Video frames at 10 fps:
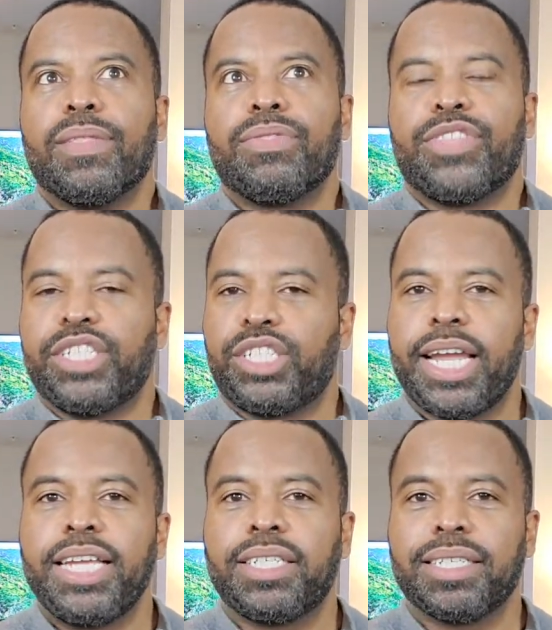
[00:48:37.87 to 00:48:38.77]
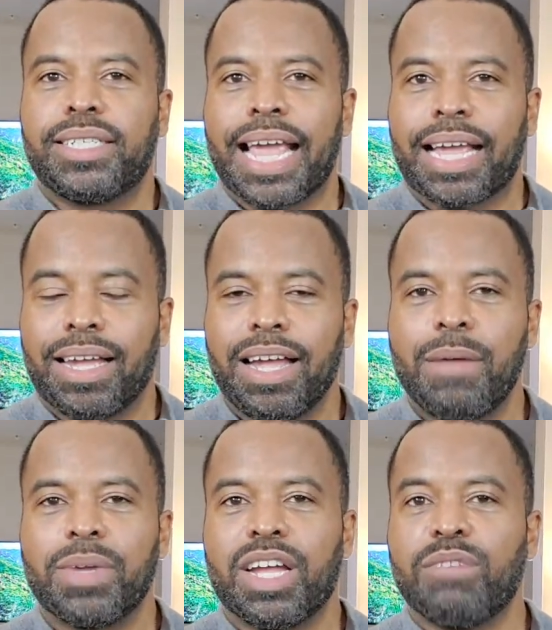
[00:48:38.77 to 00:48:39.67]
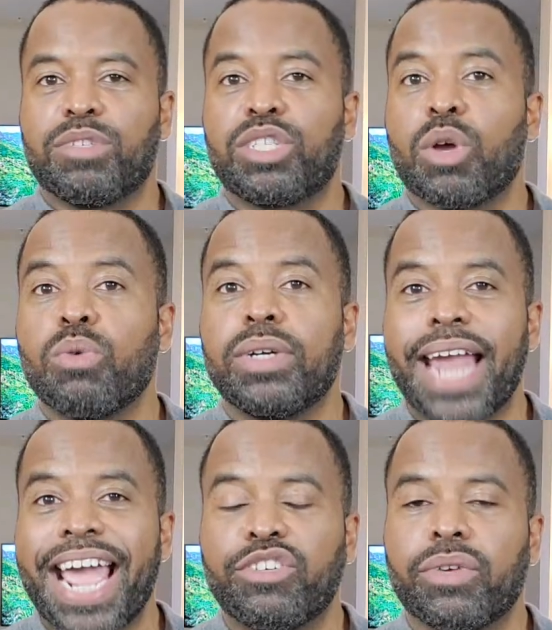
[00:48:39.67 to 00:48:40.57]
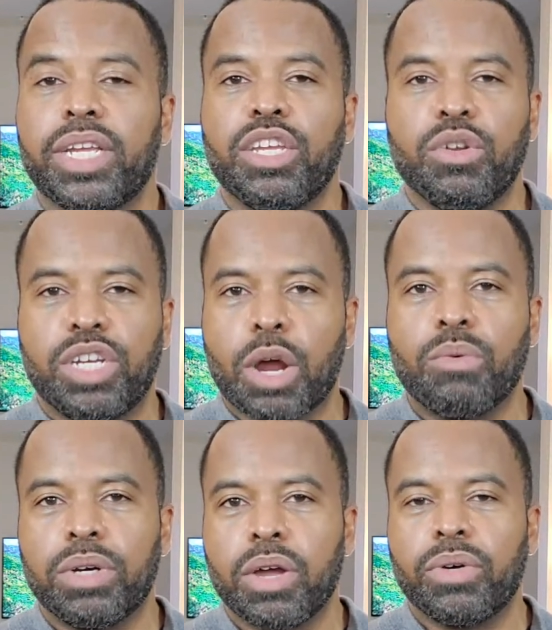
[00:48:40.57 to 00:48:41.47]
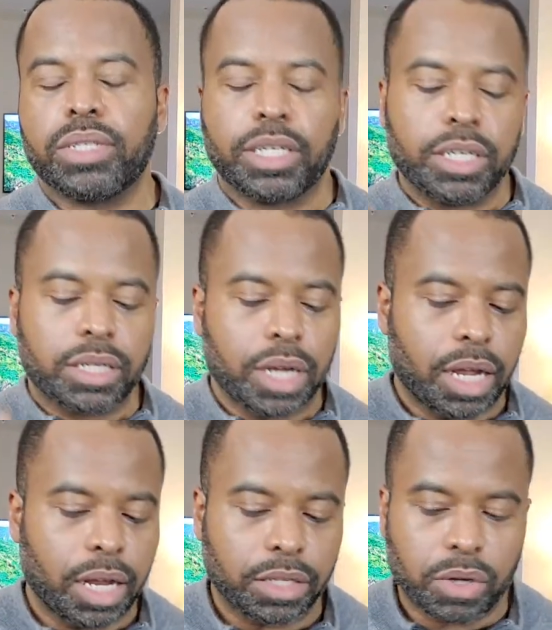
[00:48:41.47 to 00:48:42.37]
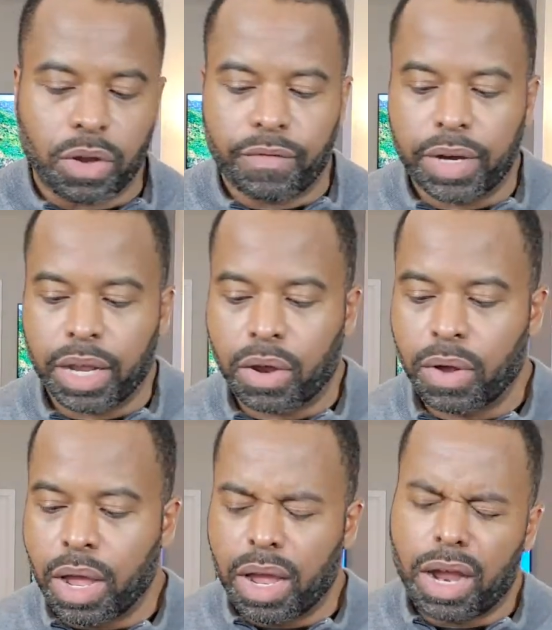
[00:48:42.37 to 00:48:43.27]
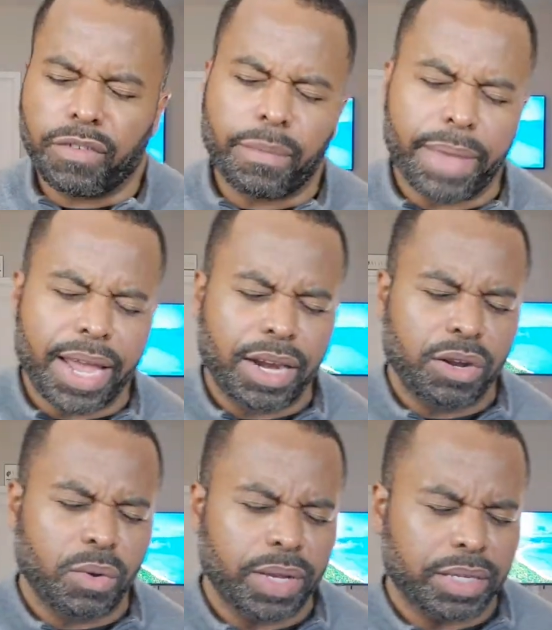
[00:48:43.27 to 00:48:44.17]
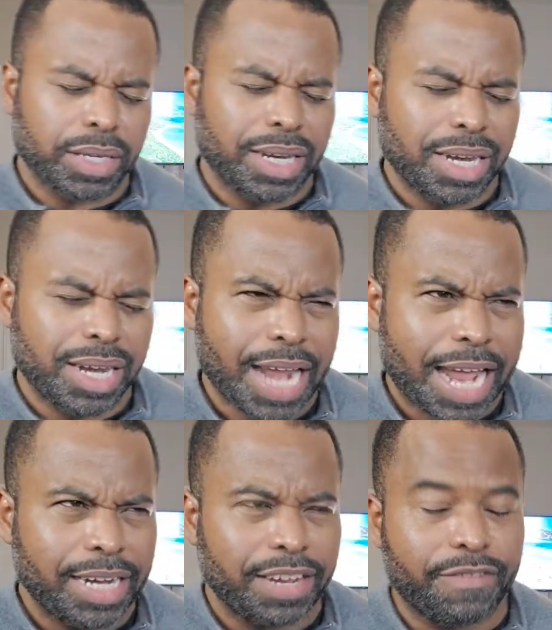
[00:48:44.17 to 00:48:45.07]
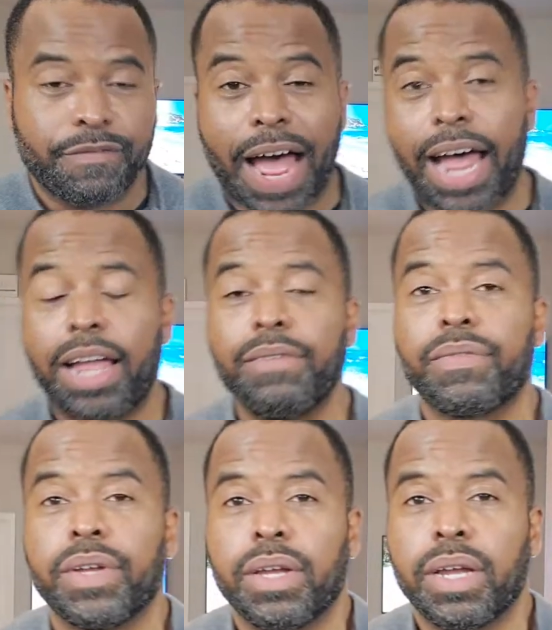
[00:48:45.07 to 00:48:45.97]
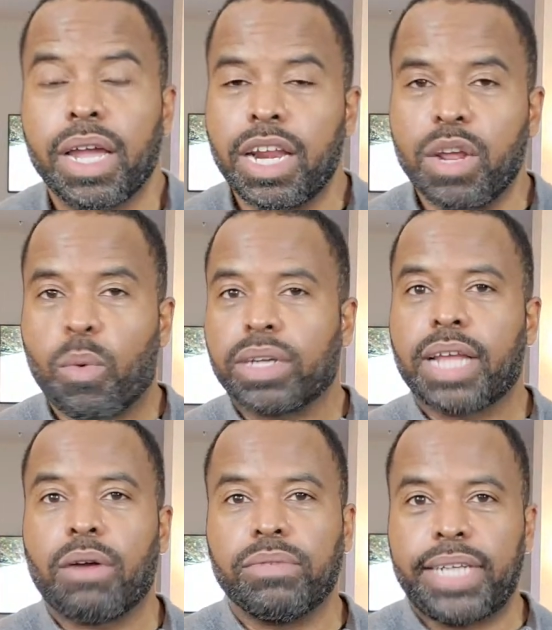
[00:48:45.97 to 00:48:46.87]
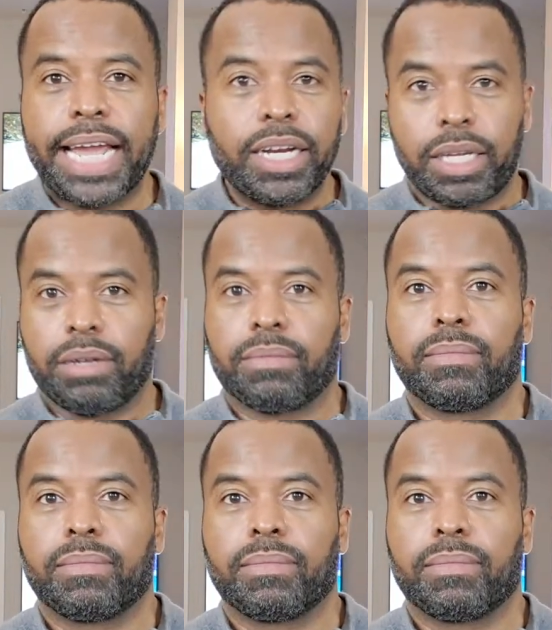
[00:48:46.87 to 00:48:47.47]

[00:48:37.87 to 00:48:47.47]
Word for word: the changes that come come so naturally you don't notice. I just uh, saw a video of a man who is 95 and he works out daily.